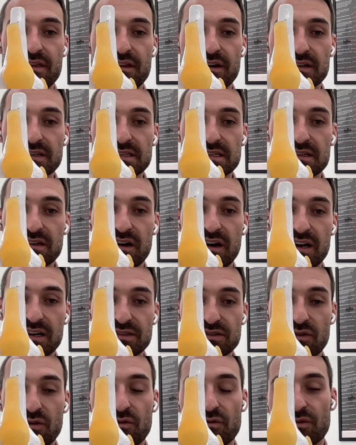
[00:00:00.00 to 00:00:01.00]
thus
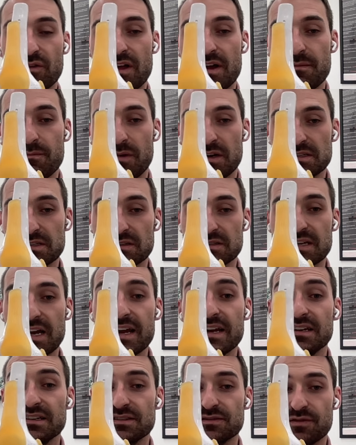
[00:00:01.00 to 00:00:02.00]
cause overlying muscle
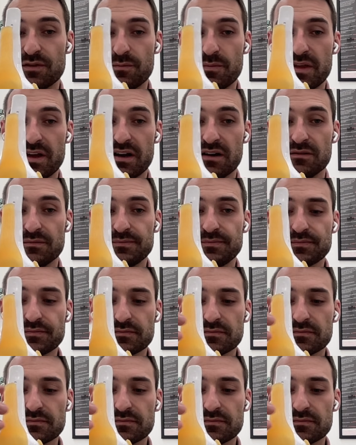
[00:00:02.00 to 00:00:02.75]
tightness from there.